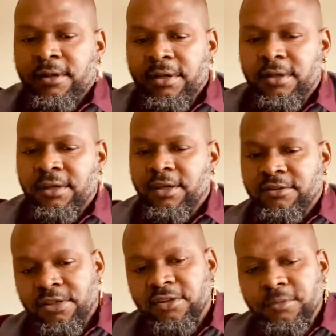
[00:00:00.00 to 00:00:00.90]
there's
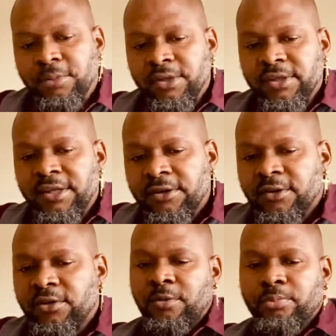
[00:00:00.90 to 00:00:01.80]
a little button here.
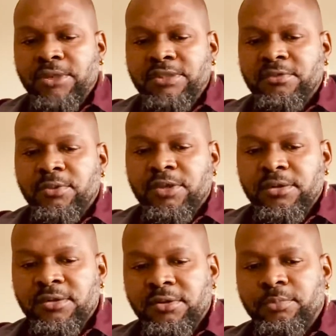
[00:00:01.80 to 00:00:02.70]
You press this button
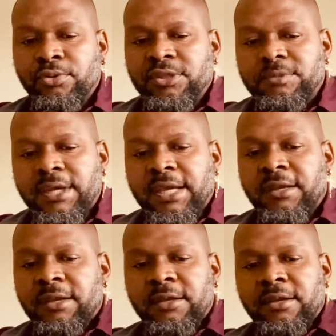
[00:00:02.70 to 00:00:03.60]
to pull this back,
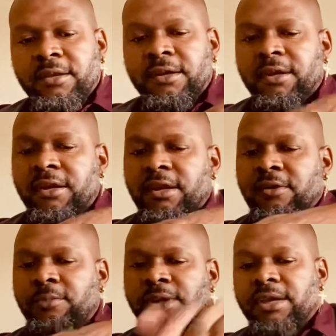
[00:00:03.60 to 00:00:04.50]
and you
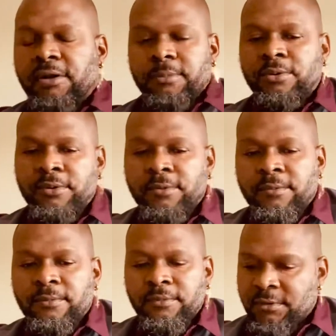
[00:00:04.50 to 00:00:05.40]
pick it up.
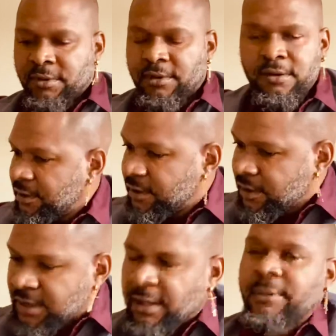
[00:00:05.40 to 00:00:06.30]

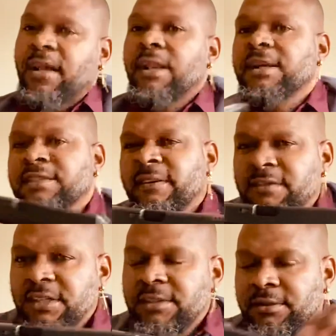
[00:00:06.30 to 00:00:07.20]
Then my GLOCK
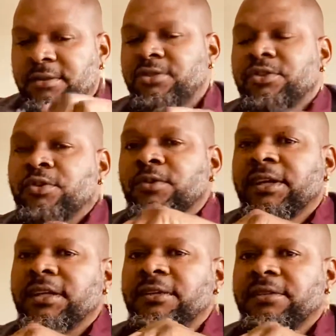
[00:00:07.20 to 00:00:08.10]
17, show you
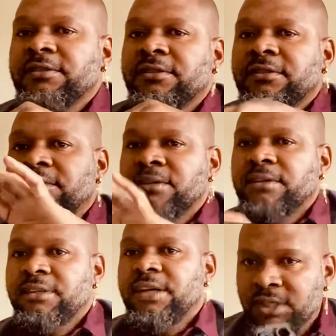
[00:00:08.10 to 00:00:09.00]
again.
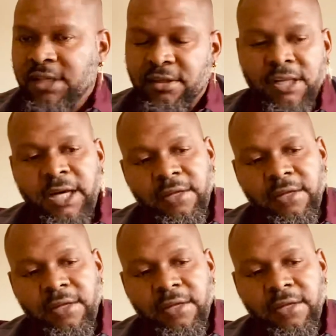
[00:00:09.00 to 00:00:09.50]
Then take the Glock,